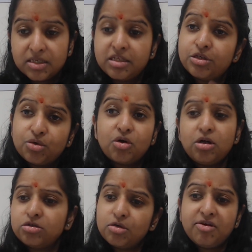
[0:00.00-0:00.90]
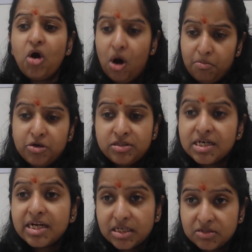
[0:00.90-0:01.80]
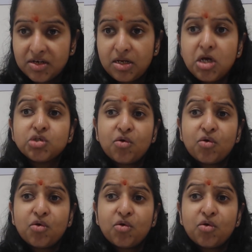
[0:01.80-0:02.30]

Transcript: This could also be opposite as well.